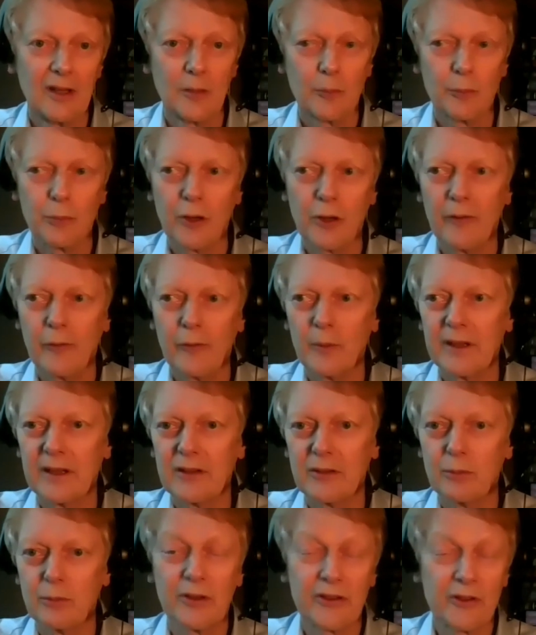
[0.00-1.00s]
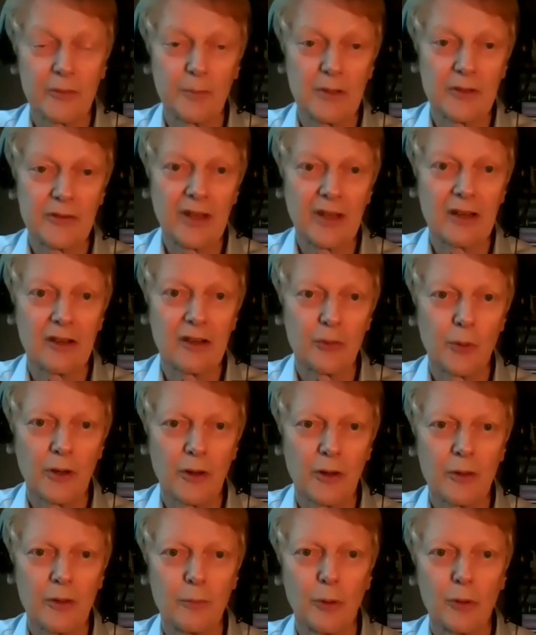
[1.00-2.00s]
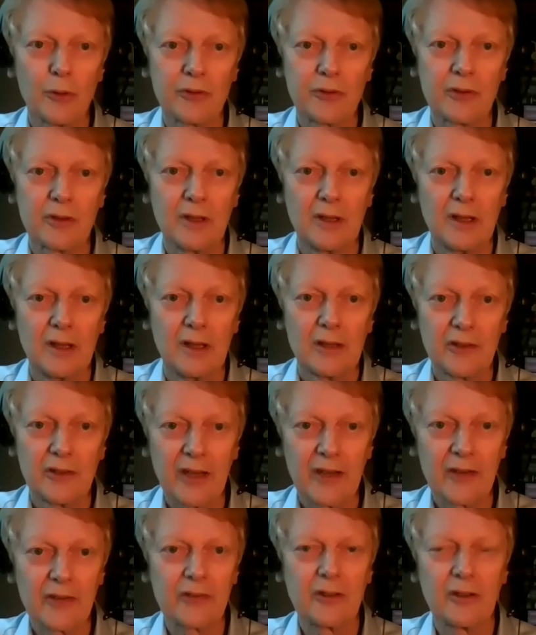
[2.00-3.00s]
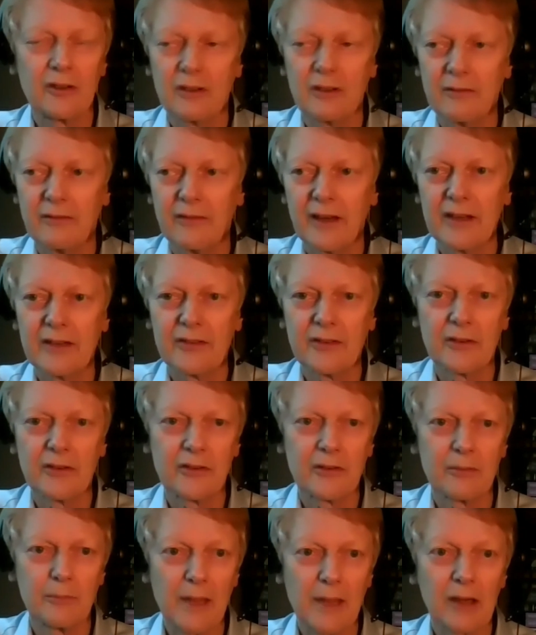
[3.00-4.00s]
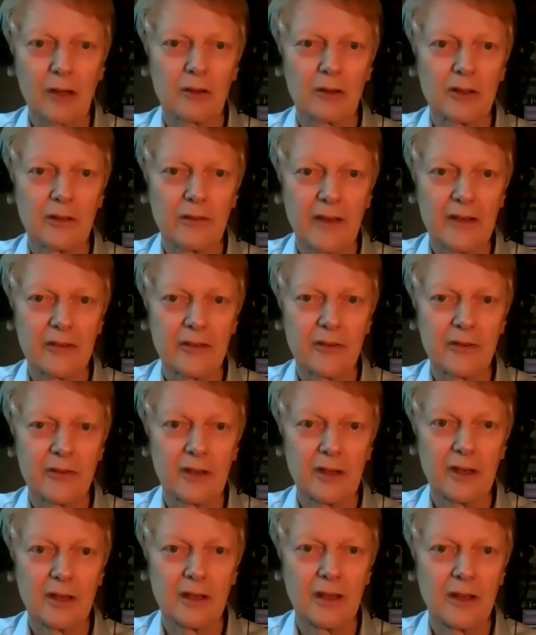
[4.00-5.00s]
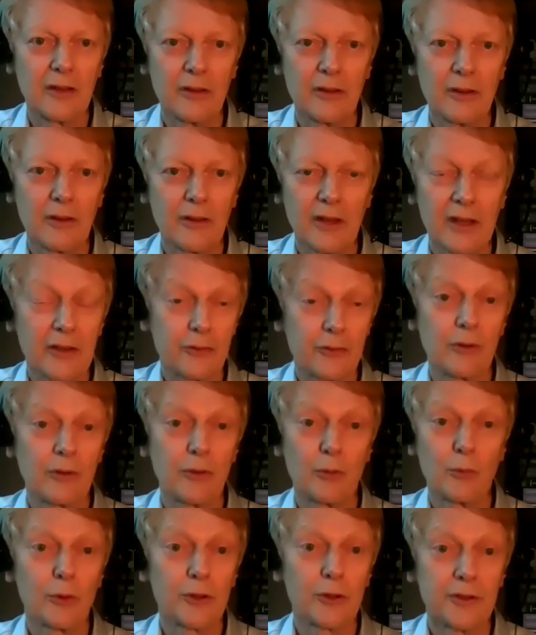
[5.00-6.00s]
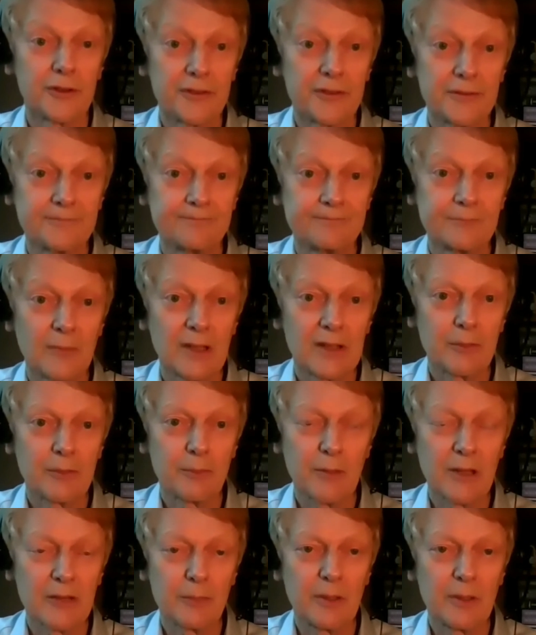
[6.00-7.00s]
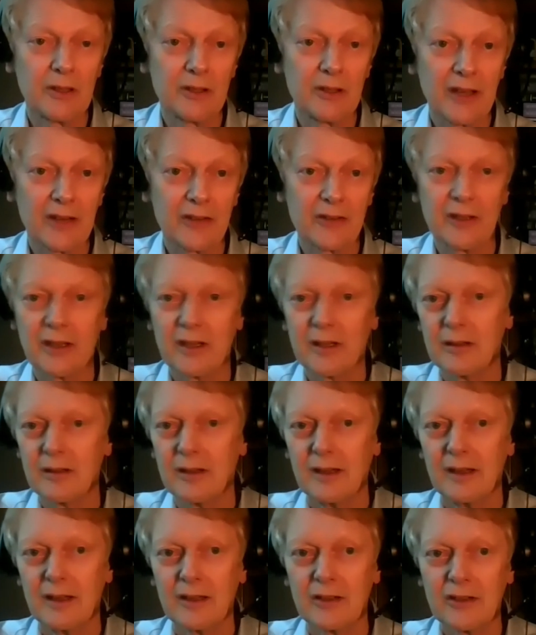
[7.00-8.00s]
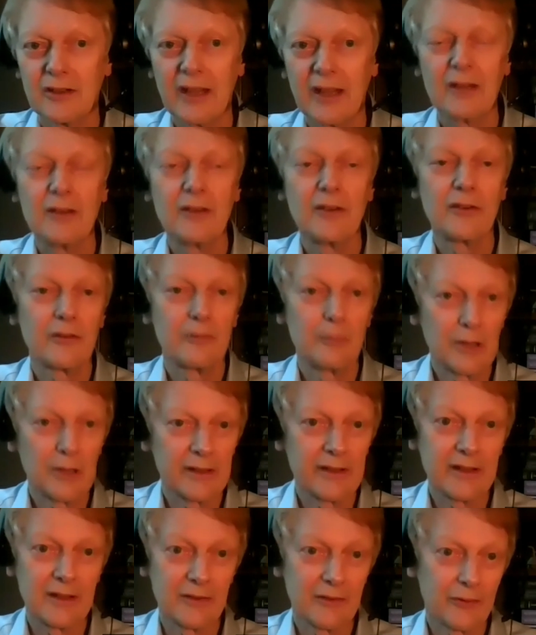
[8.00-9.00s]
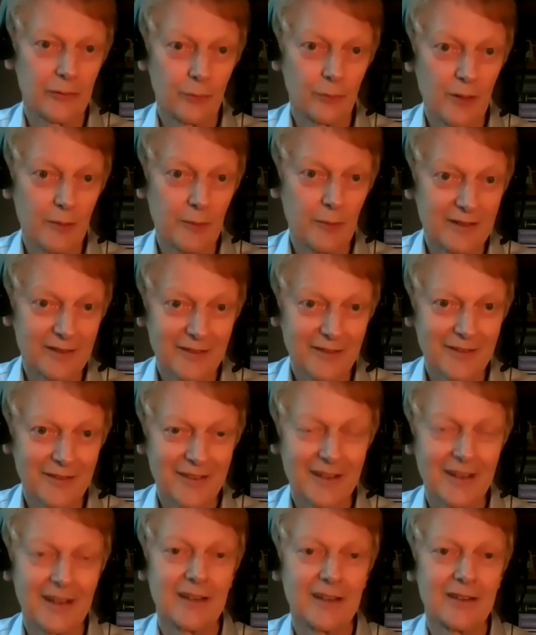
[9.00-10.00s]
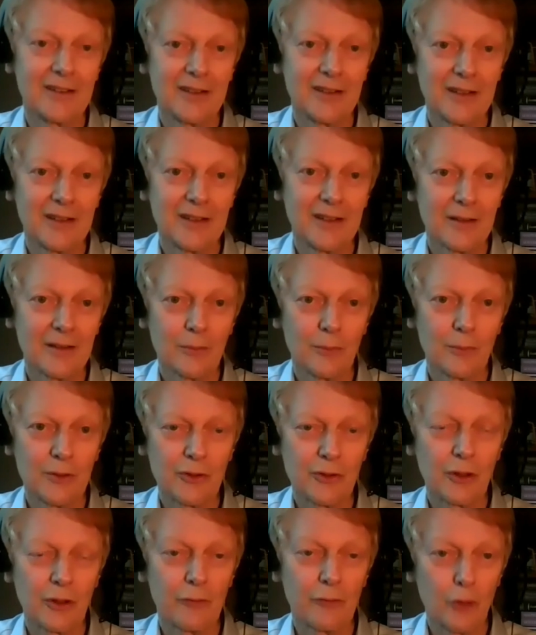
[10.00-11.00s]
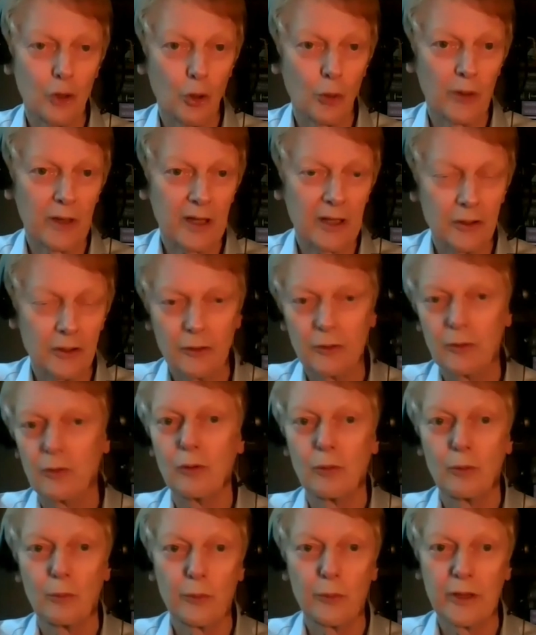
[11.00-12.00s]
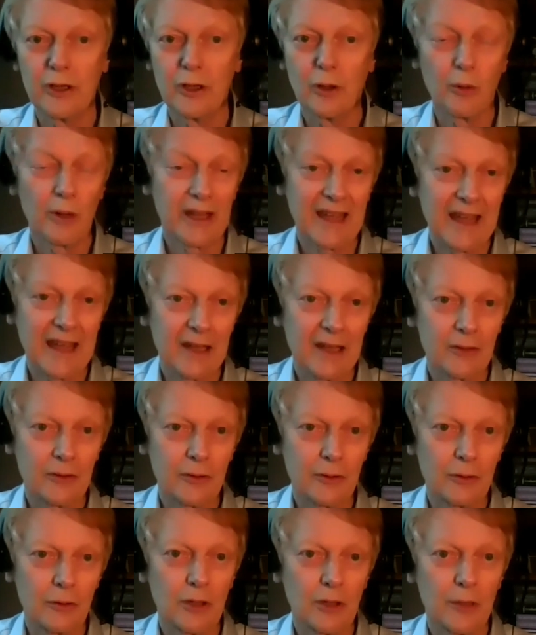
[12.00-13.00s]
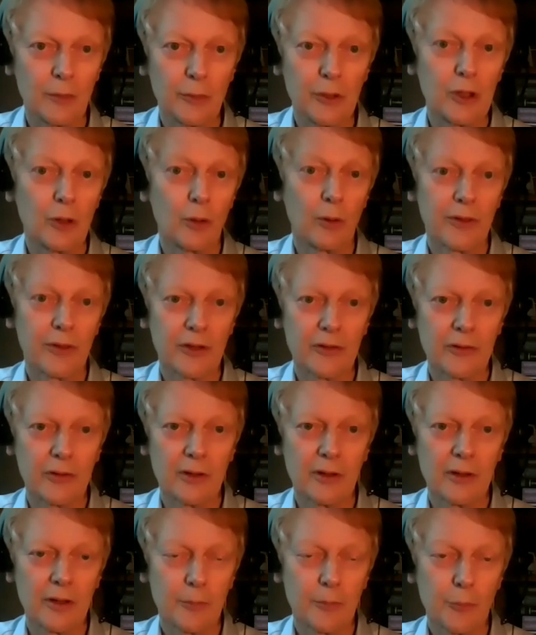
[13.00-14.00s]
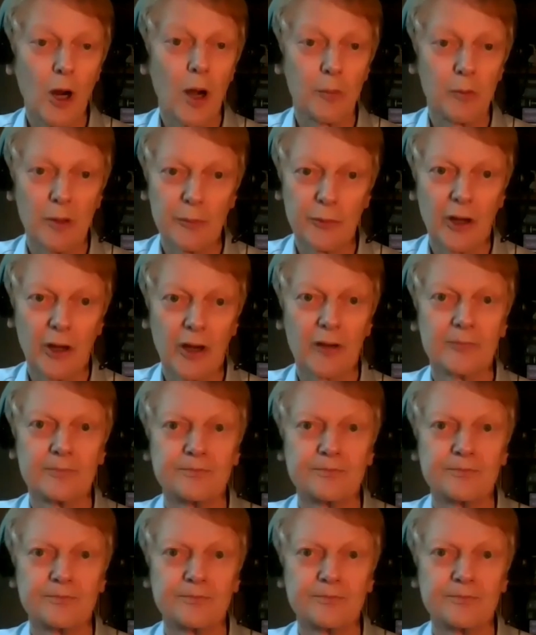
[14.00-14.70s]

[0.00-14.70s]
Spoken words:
probably, it's been said, it's one of the most tested devices, medical devices in the history of the world. It's been tested in tens of millions of women, and we sort of know what it can do, we know what it can't do, and we know what the problems are.